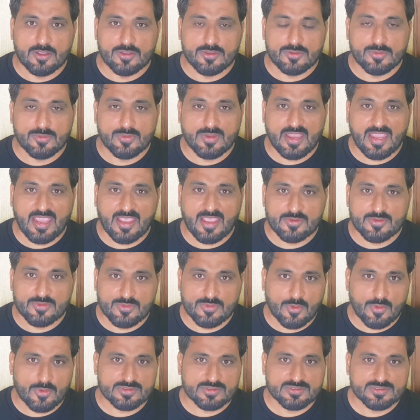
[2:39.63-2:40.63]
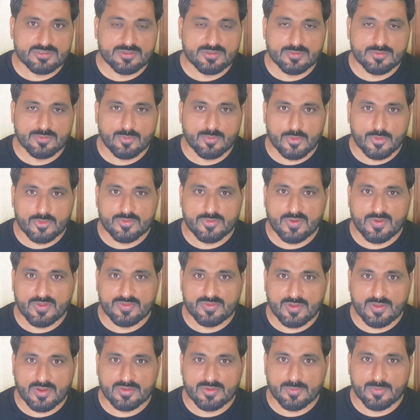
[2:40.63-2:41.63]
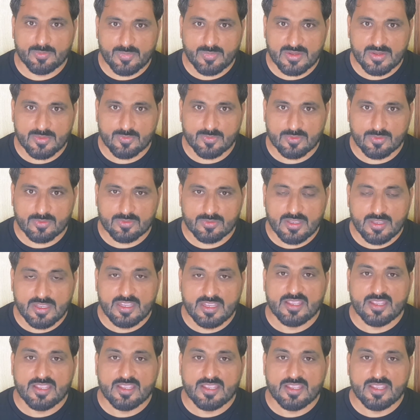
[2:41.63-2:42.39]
you cannot motivate other people